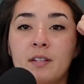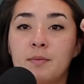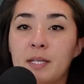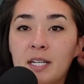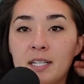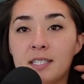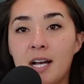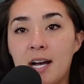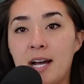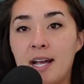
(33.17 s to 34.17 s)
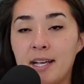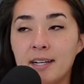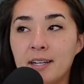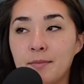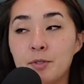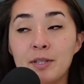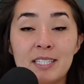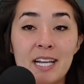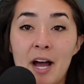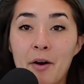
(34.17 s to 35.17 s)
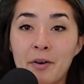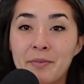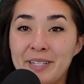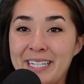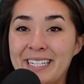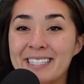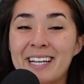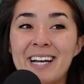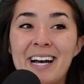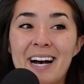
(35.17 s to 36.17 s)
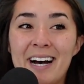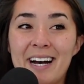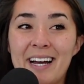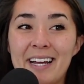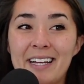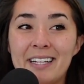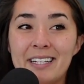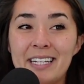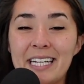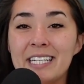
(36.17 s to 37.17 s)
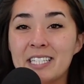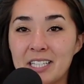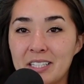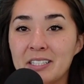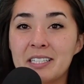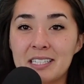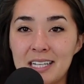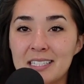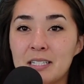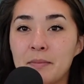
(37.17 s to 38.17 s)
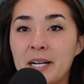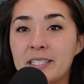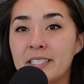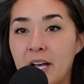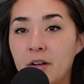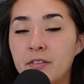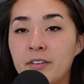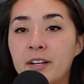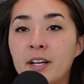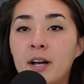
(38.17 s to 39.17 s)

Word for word: because I I'm doing this now because I needed to learn this lesson myself.